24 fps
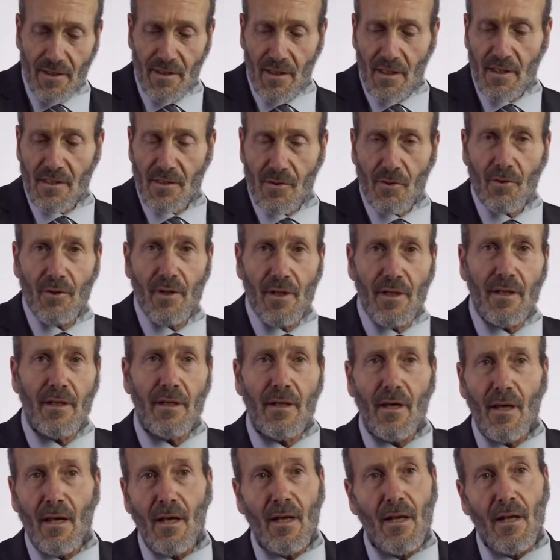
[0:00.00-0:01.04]
is really
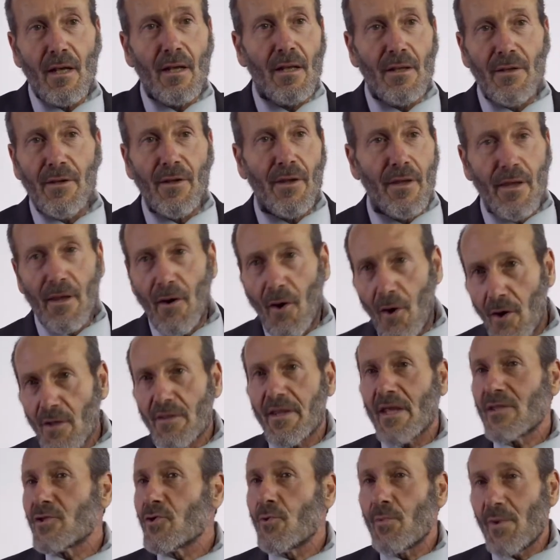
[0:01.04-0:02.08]
the oil
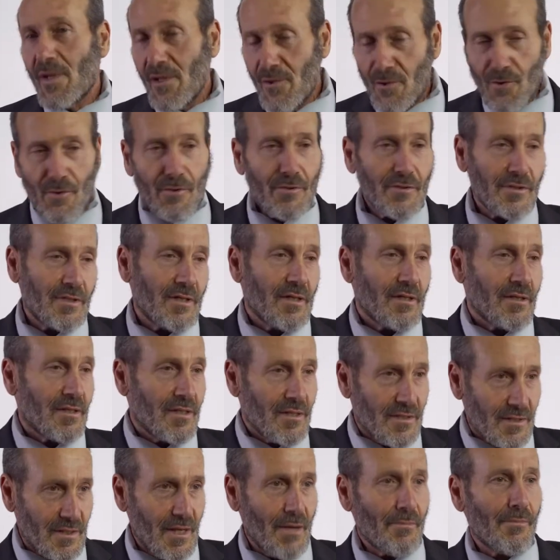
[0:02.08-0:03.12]
that you will use in
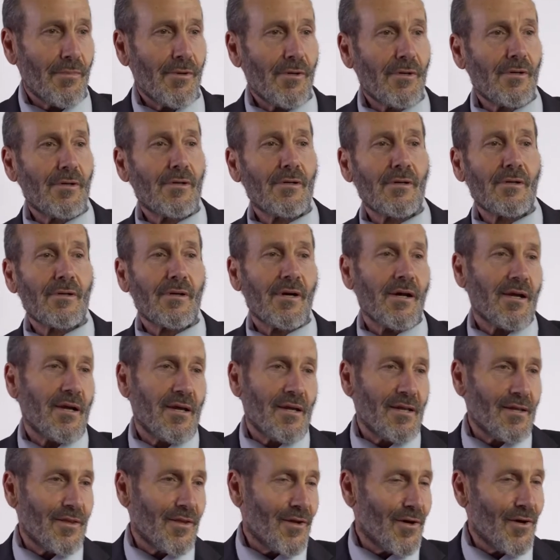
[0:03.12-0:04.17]
December,
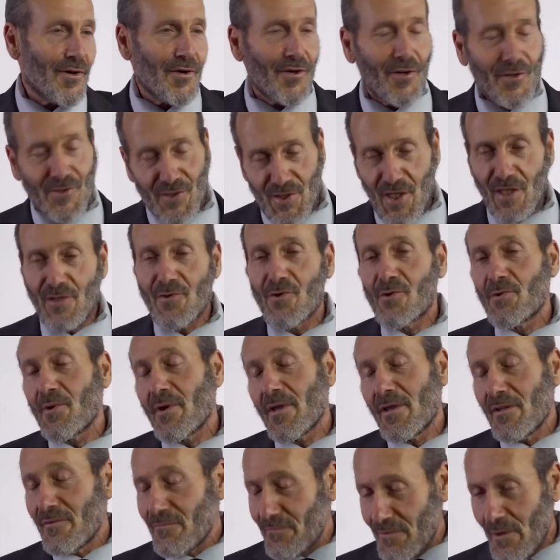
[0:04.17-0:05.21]
in January,
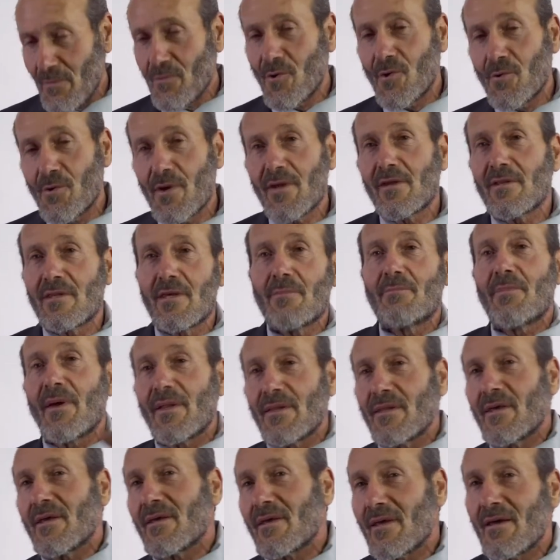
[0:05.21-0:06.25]
in February,
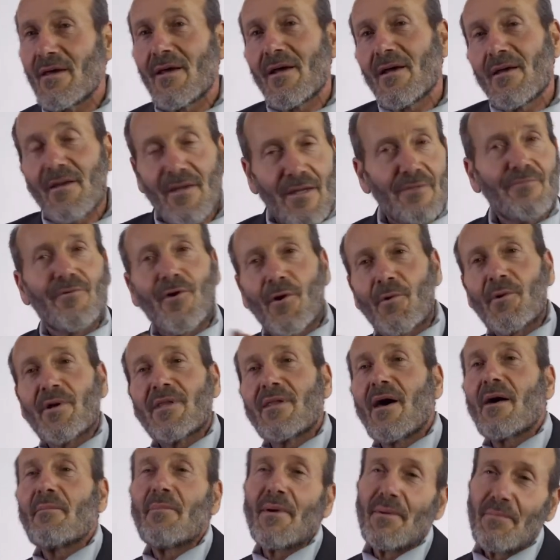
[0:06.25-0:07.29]
depending. In
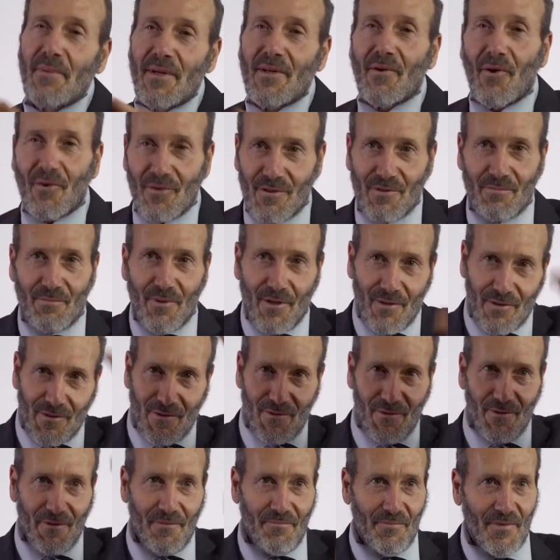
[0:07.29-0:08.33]
Florida, maybe not, but
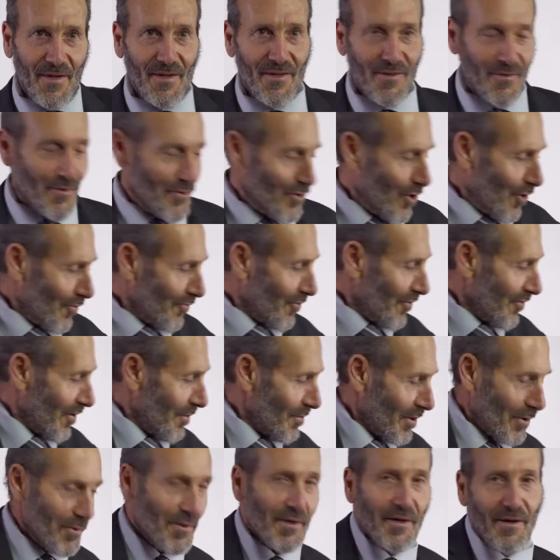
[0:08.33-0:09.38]
in the north of
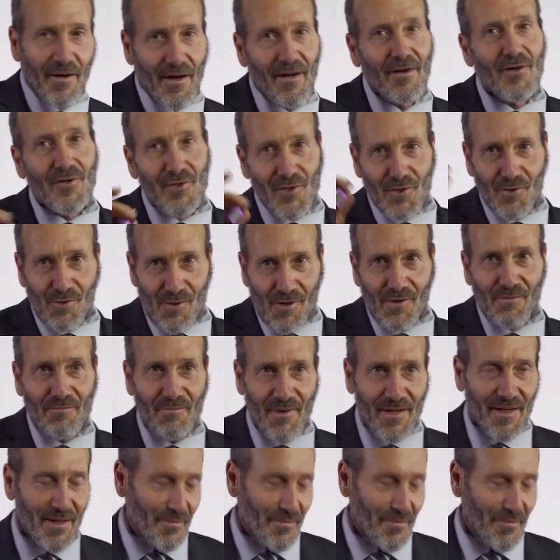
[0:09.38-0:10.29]
America, sure, many